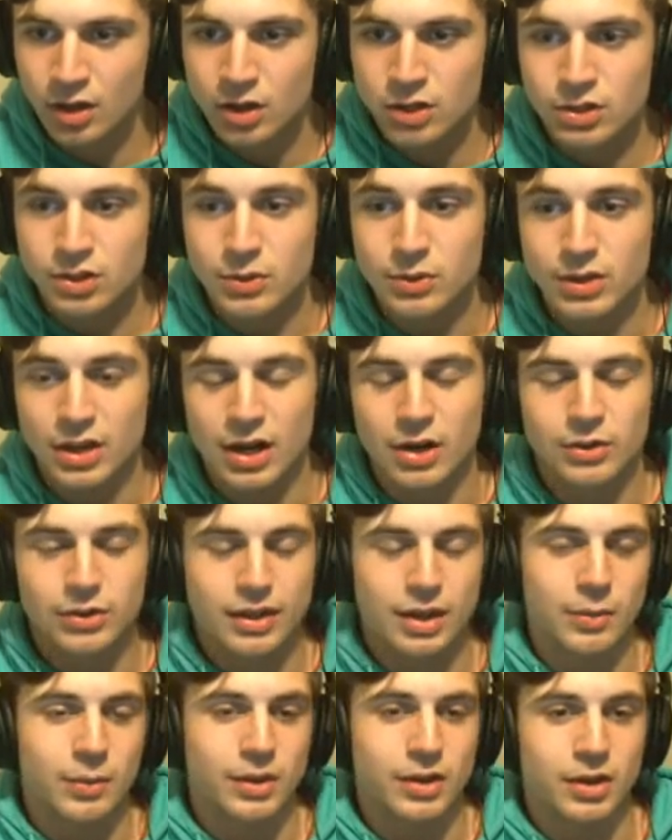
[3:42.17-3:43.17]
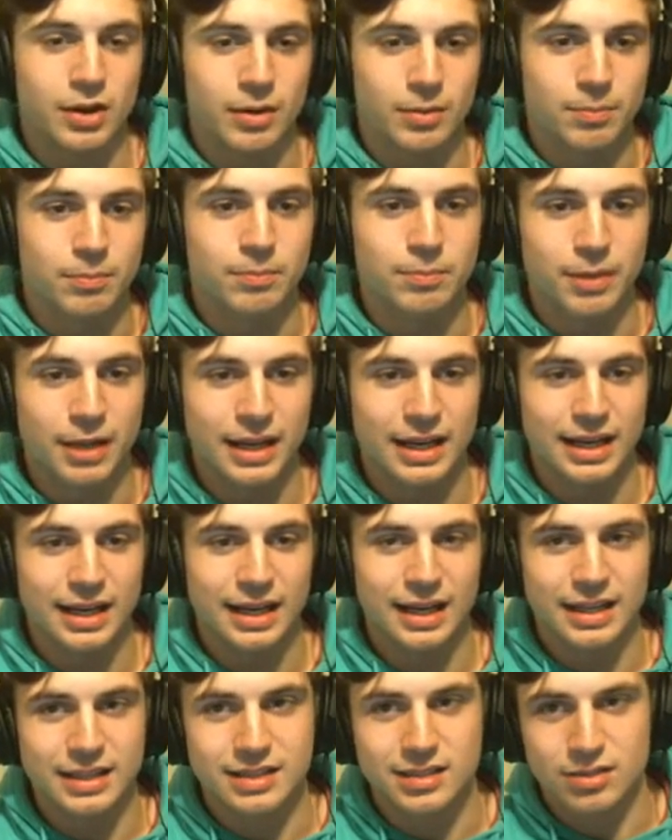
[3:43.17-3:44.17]
Do note that when you're playing
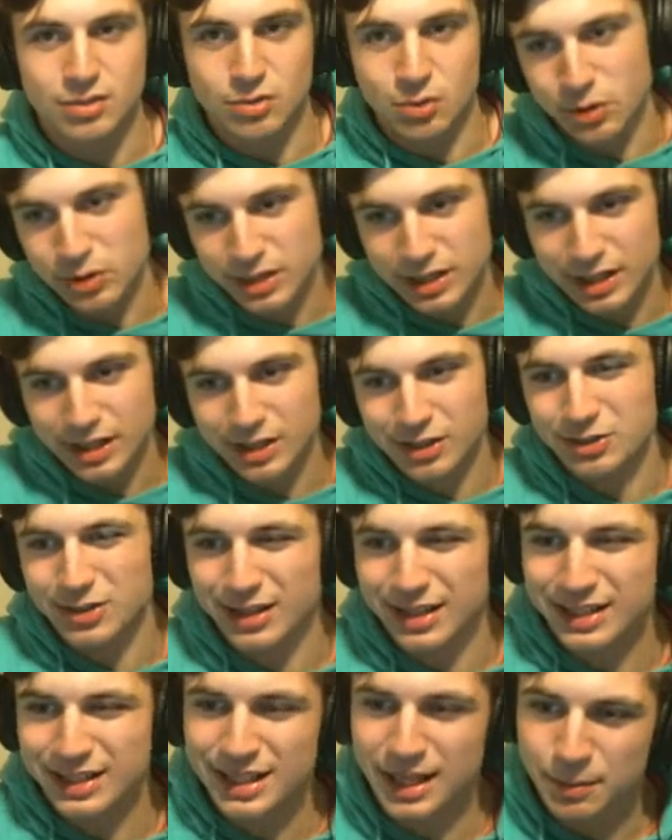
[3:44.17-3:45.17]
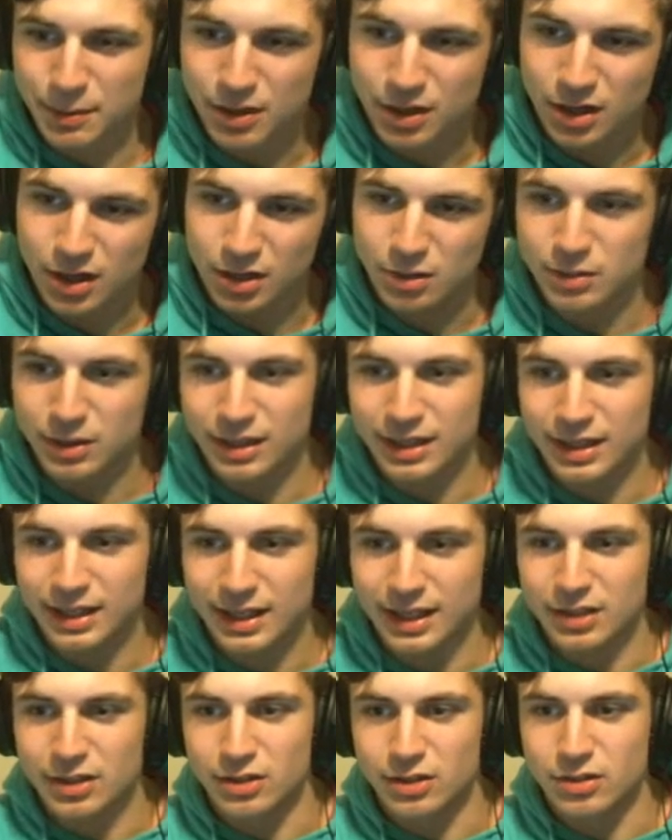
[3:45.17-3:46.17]
against troll slingers or any type of card really
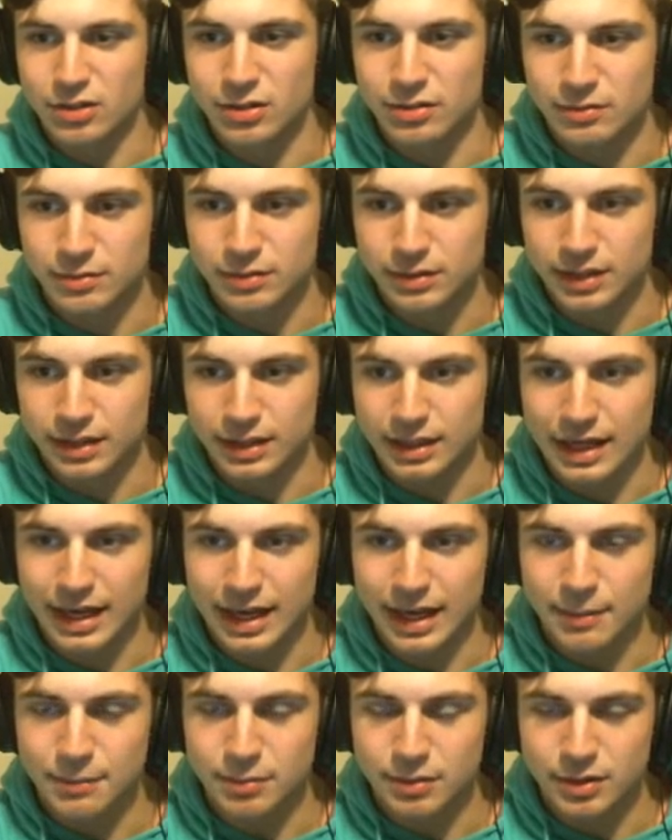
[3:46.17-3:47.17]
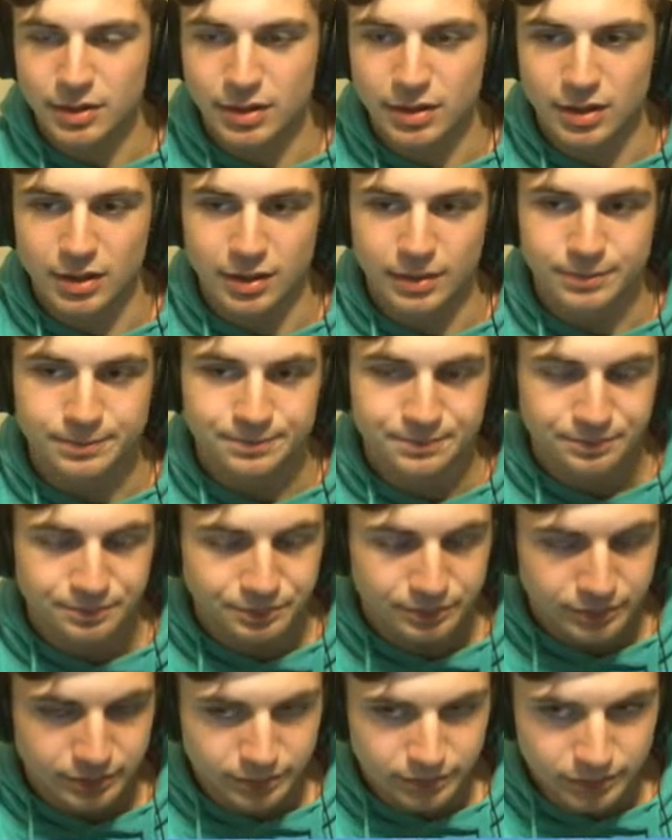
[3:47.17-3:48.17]
in your camp, in your
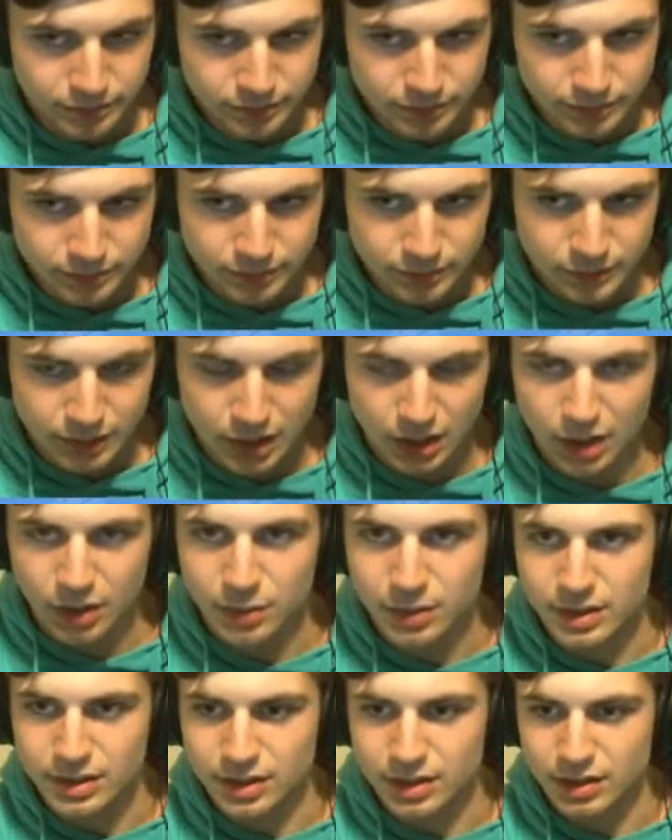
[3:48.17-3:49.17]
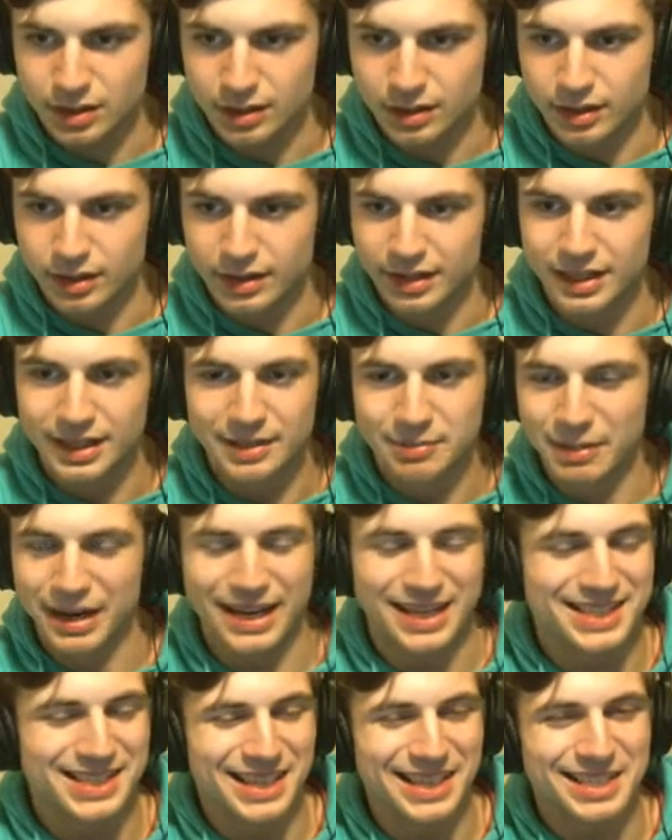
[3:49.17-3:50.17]
what is it called,
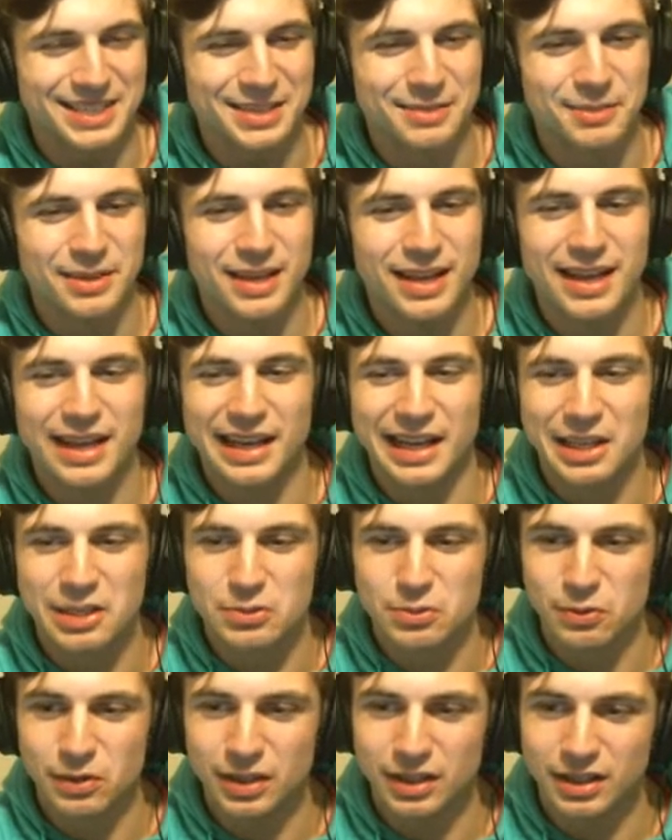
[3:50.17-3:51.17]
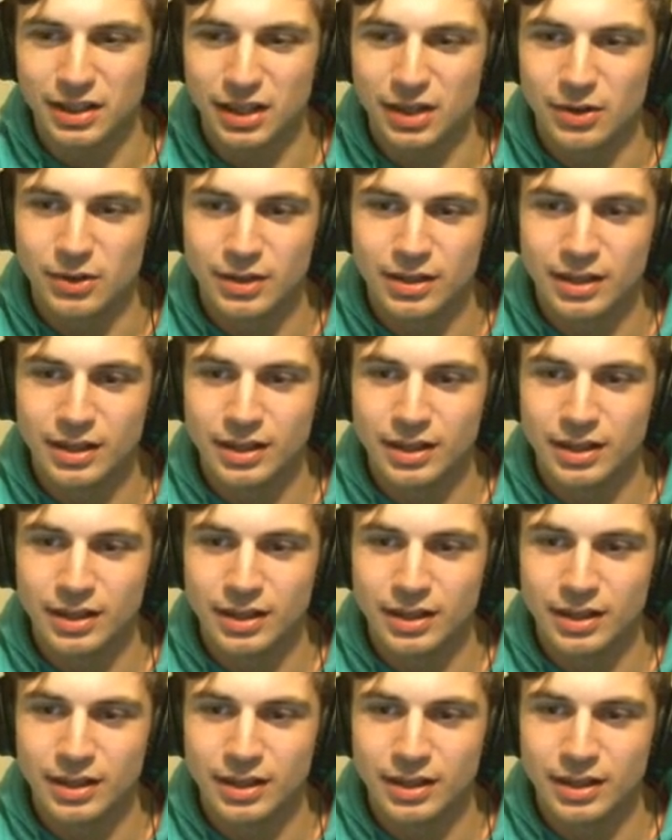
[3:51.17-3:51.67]
mana sanctum gets really low.